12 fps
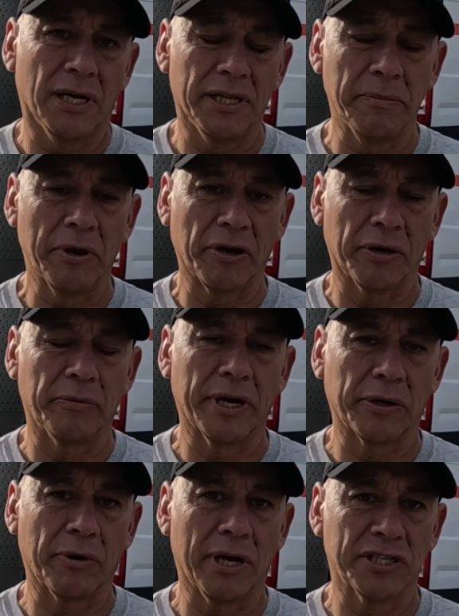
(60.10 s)
the American
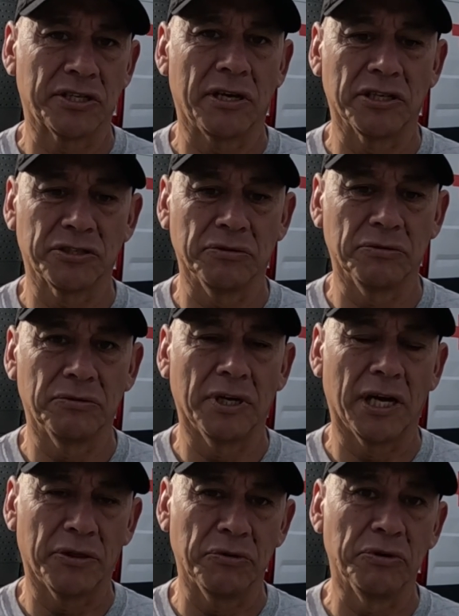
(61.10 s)
Red Cross and also
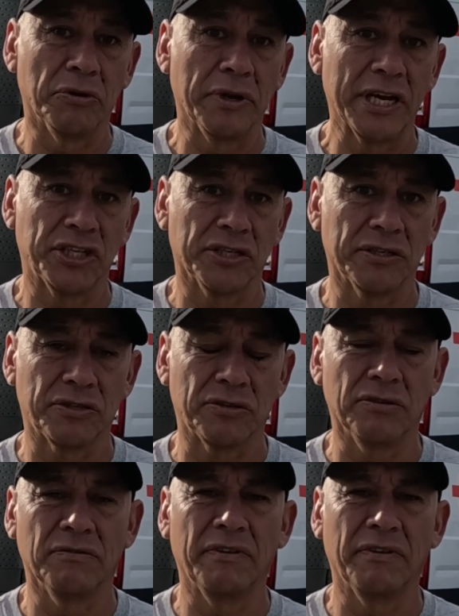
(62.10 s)
through donations through